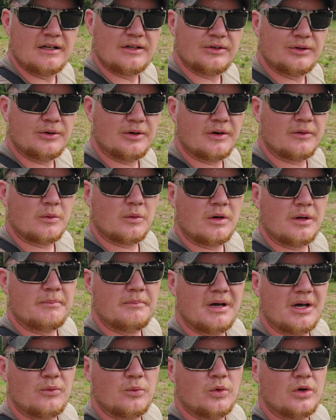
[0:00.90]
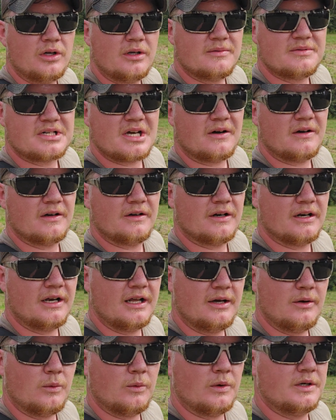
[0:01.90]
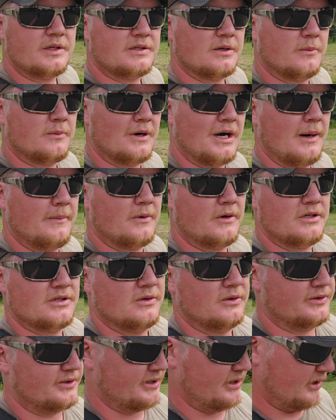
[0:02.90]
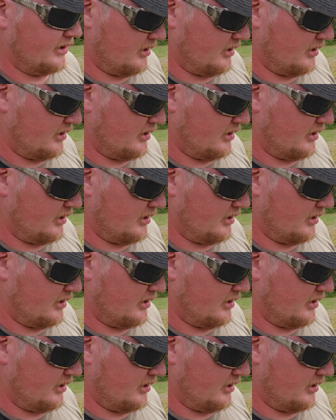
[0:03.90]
Hello everyone, Ben Williams out here today at Whitetail Properties in Old Tin